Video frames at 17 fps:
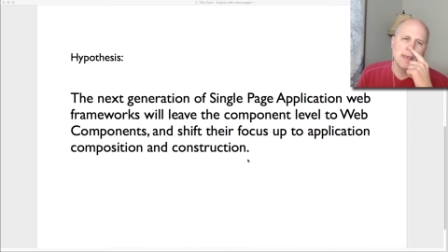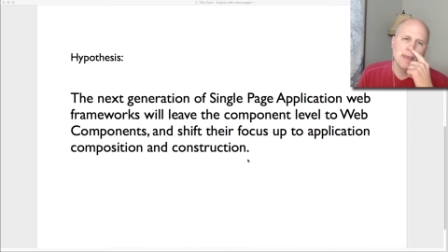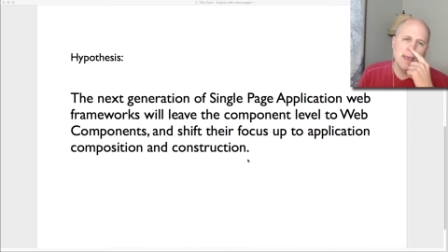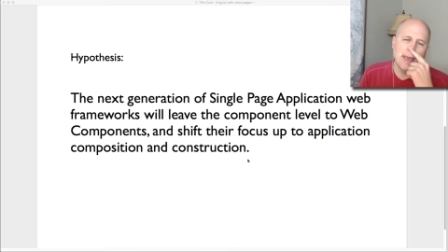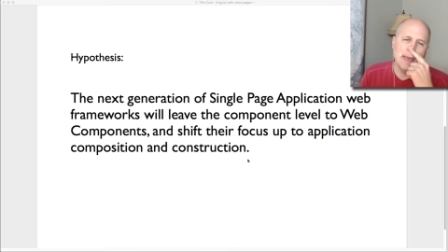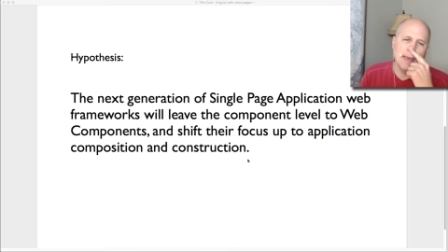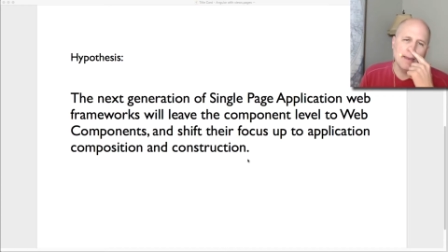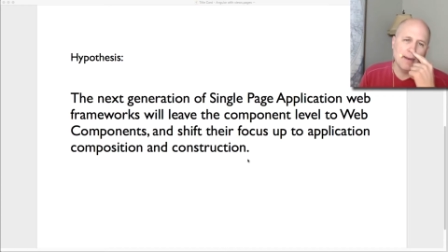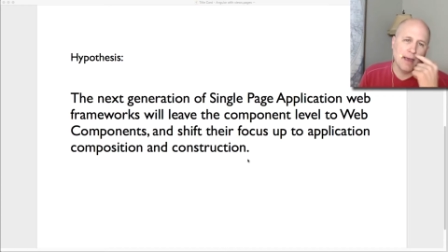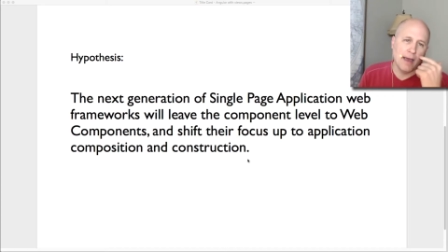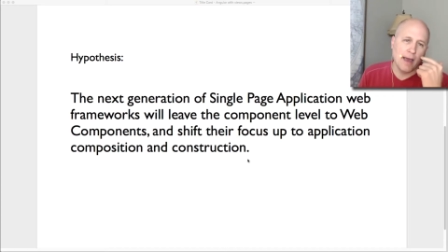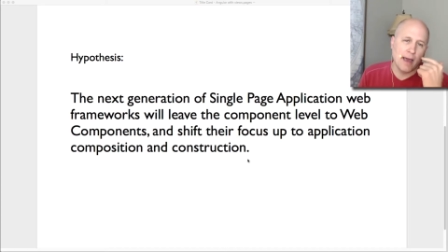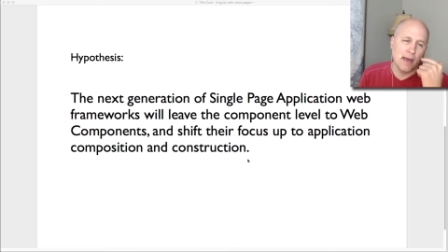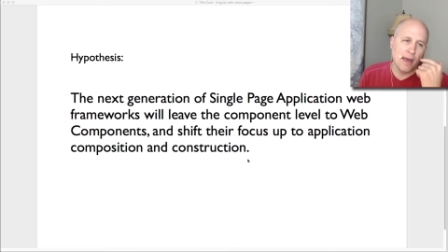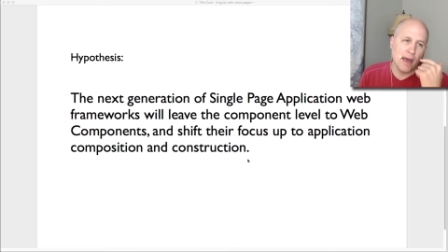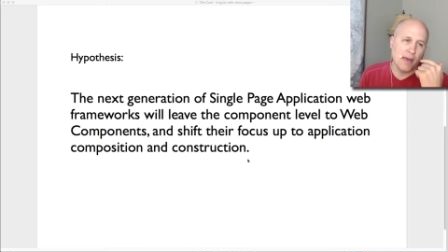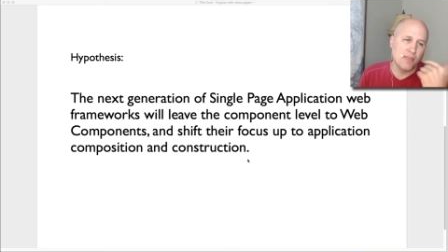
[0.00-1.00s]
and uh,
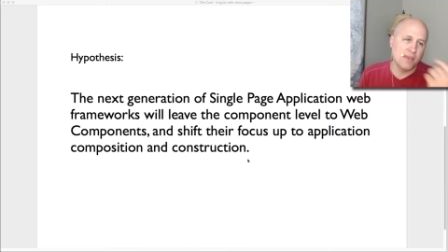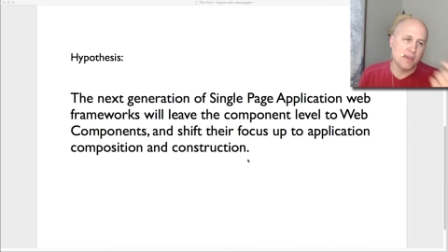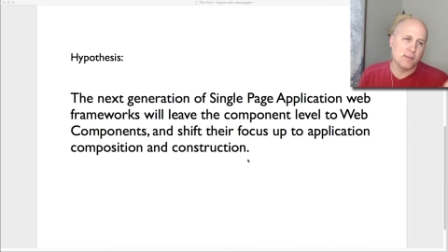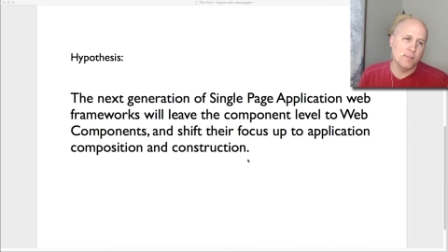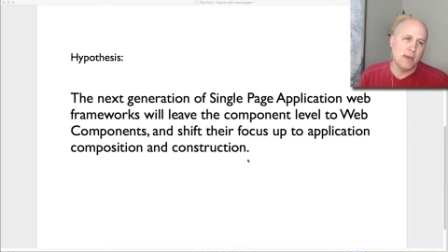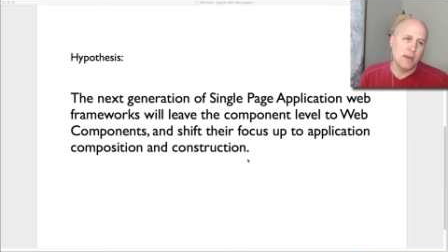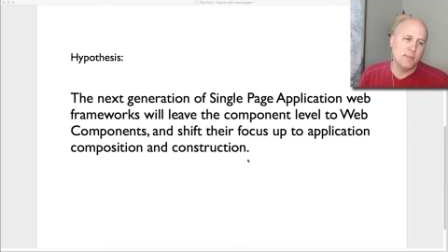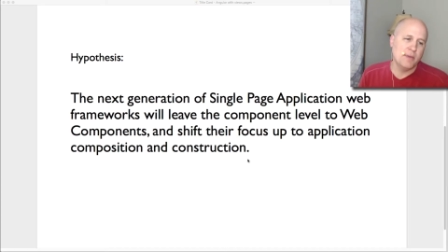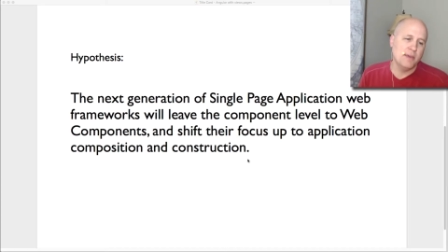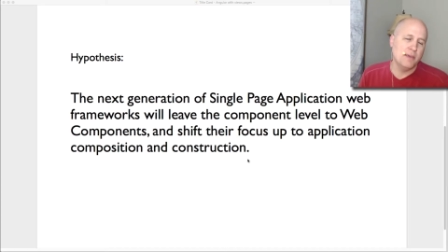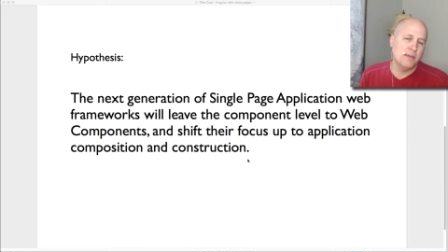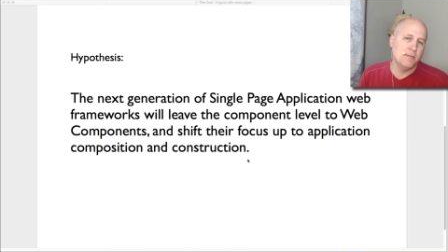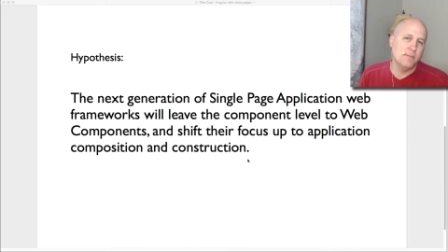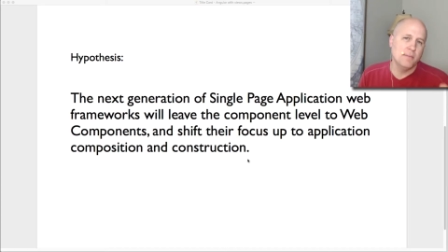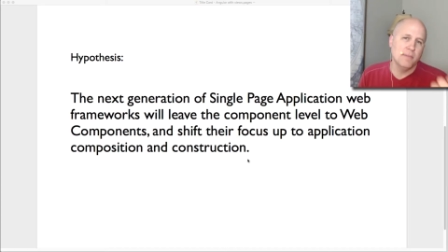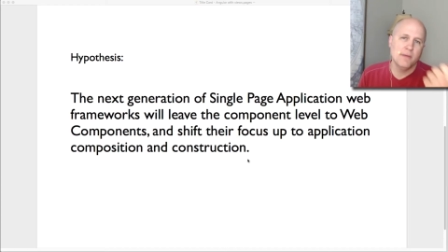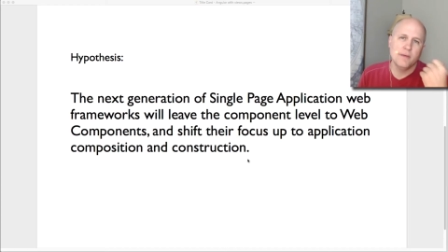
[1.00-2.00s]
I, I think maybe
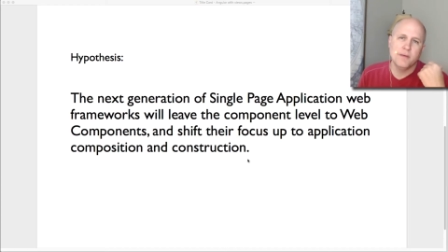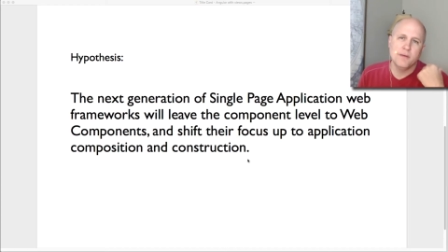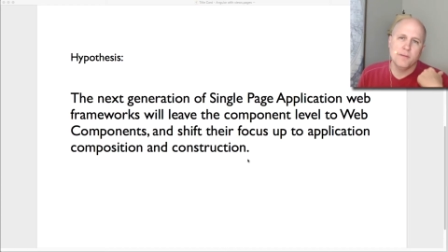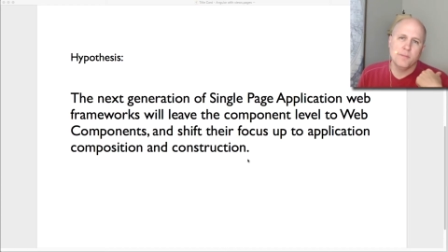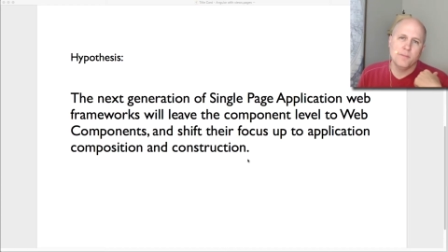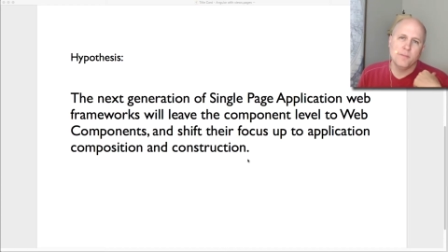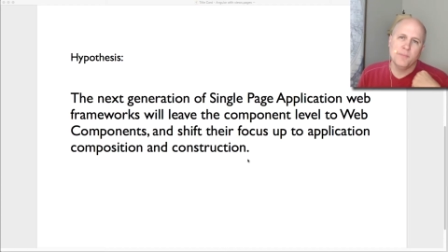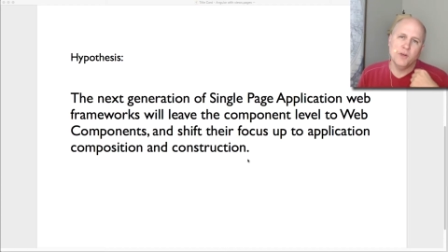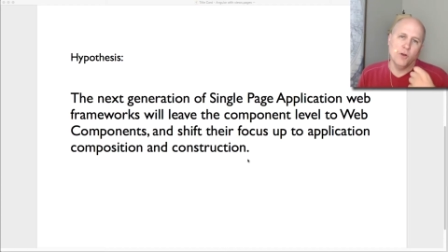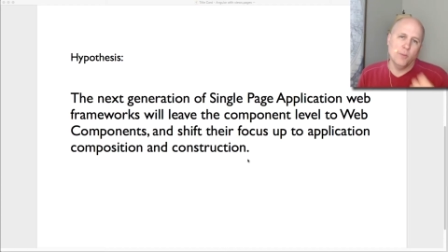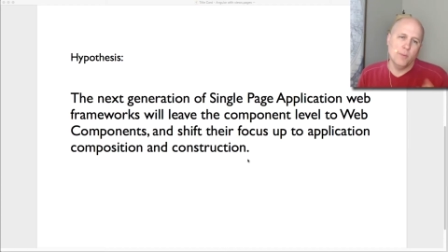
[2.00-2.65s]
you know,